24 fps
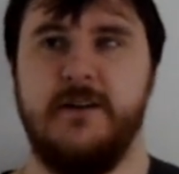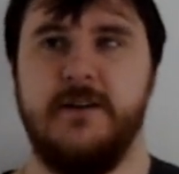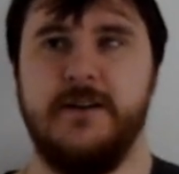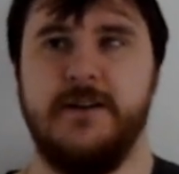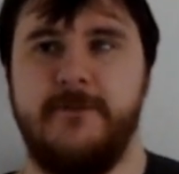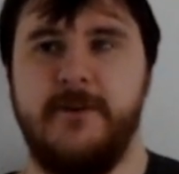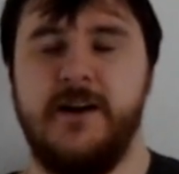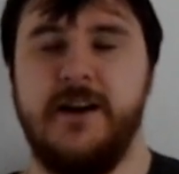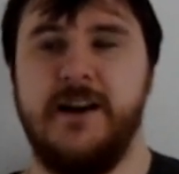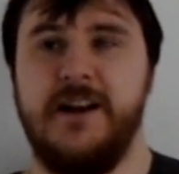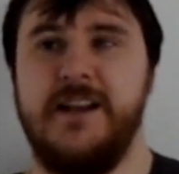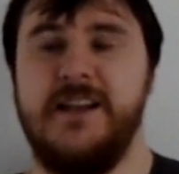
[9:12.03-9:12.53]

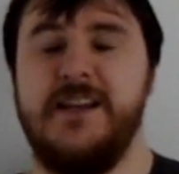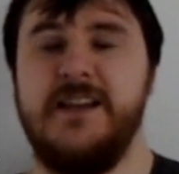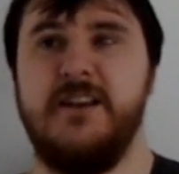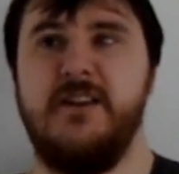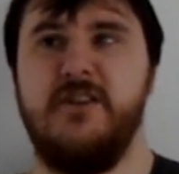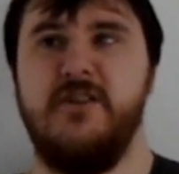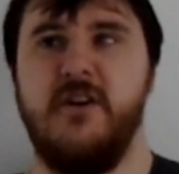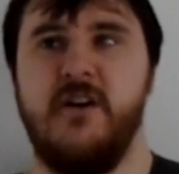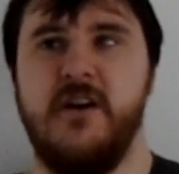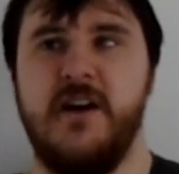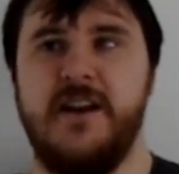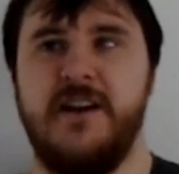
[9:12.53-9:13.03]
Finally,
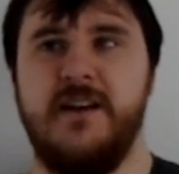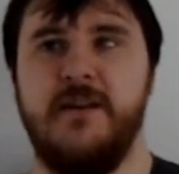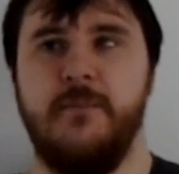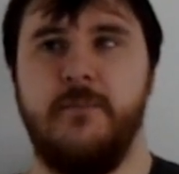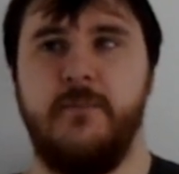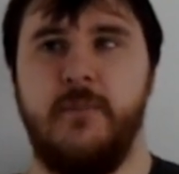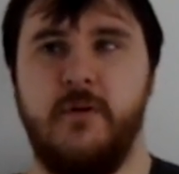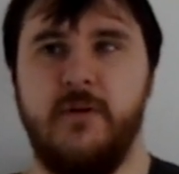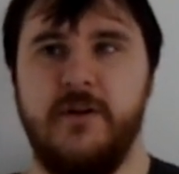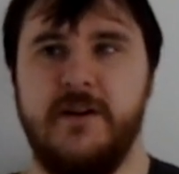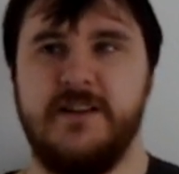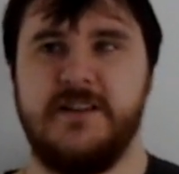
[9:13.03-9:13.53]

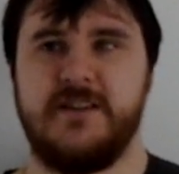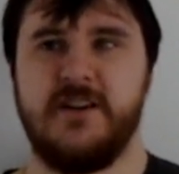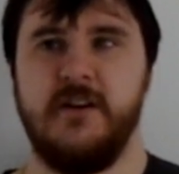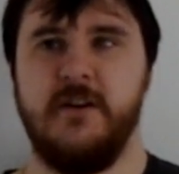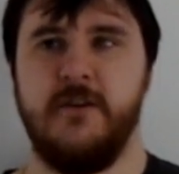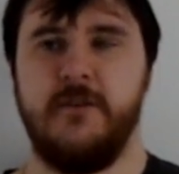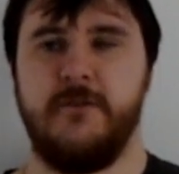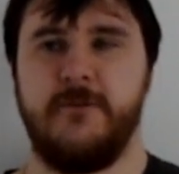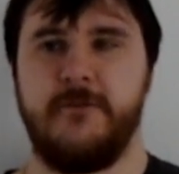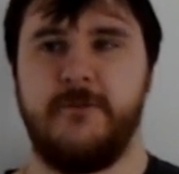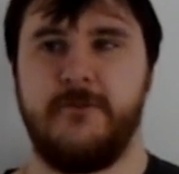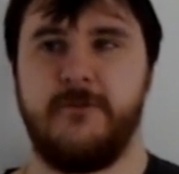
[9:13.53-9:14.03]

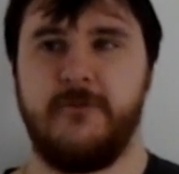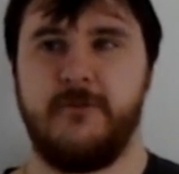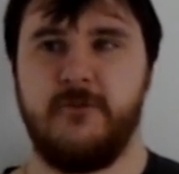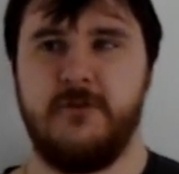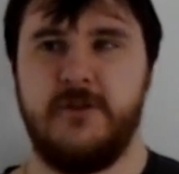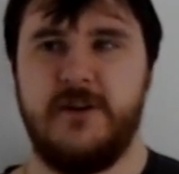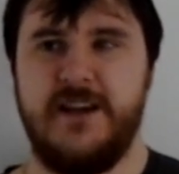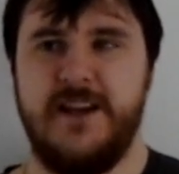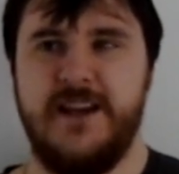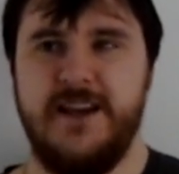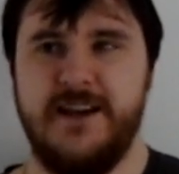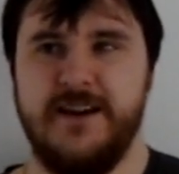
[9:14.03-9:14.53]

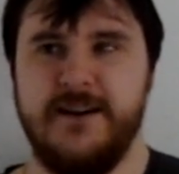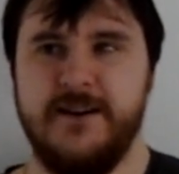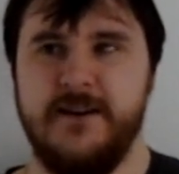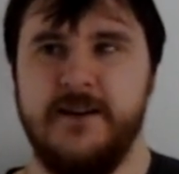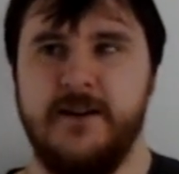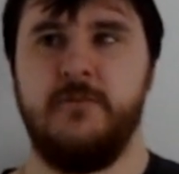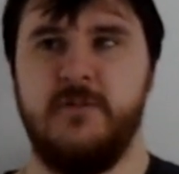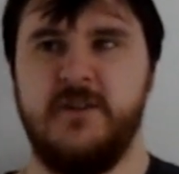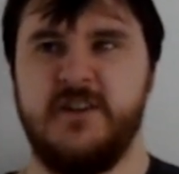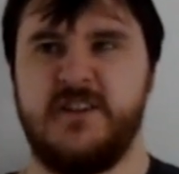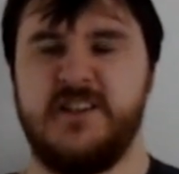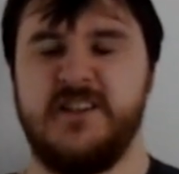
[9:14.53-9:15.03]
9.3,
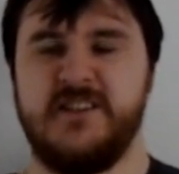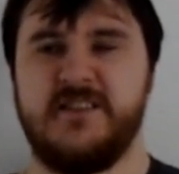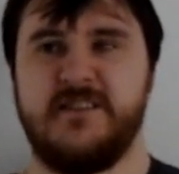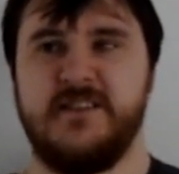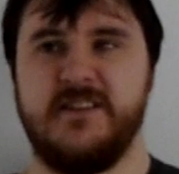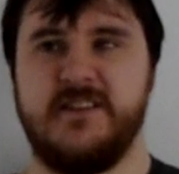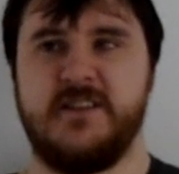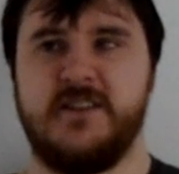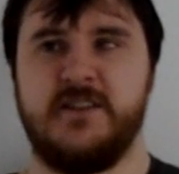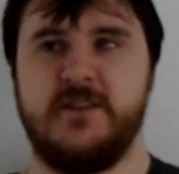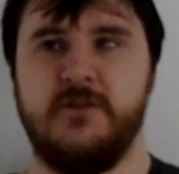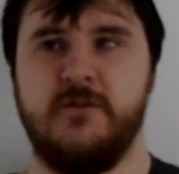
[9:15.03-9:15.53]
which is
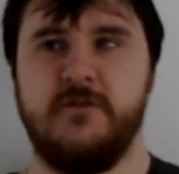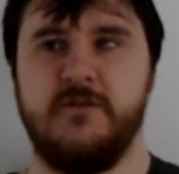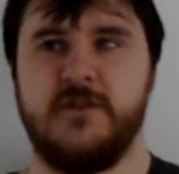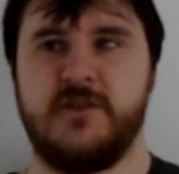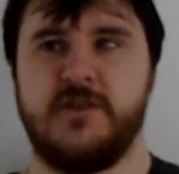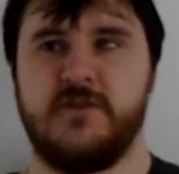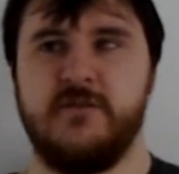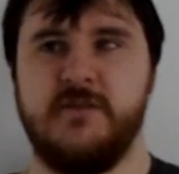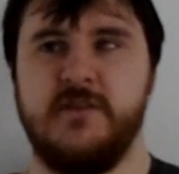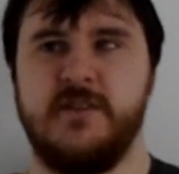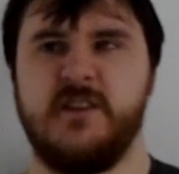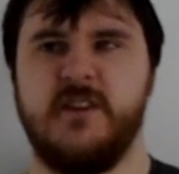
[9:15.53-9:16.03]
the
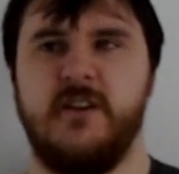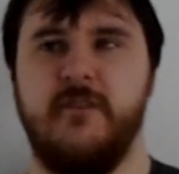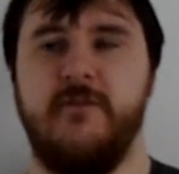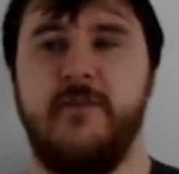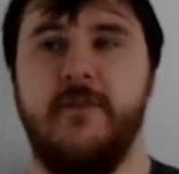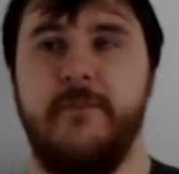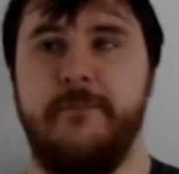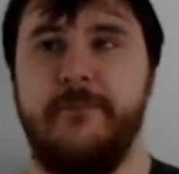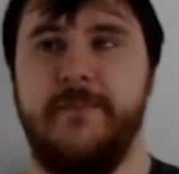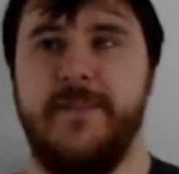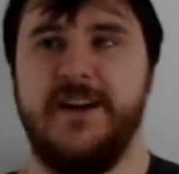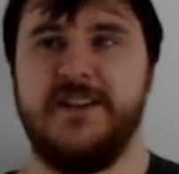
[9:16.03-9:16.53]
Sorcerers of
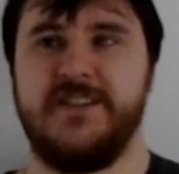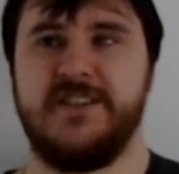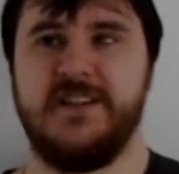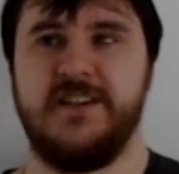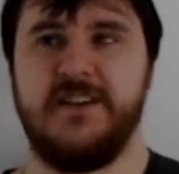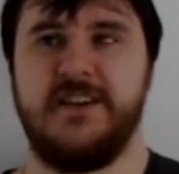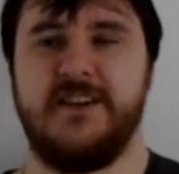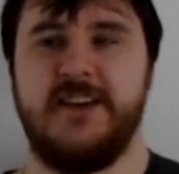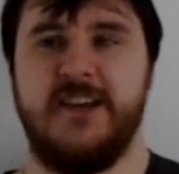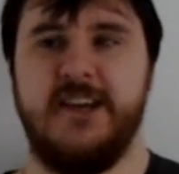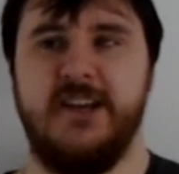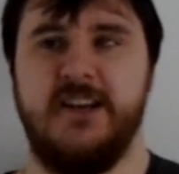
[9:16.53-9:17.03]
the
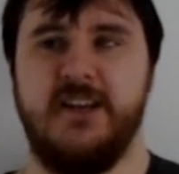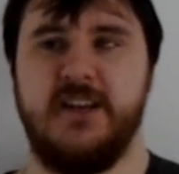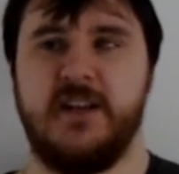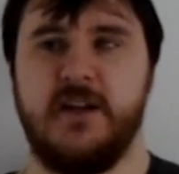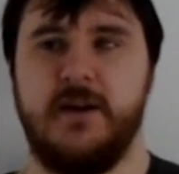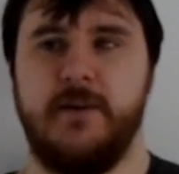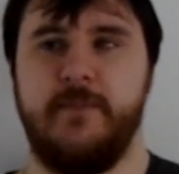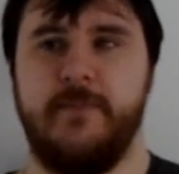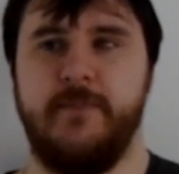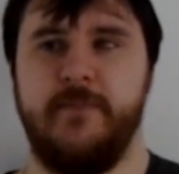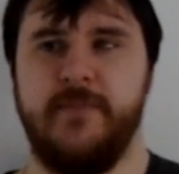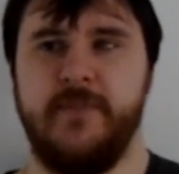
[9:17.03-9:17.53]
Magic
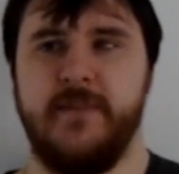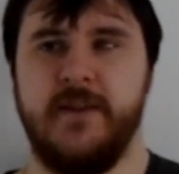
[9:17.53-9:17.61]
Kingdom.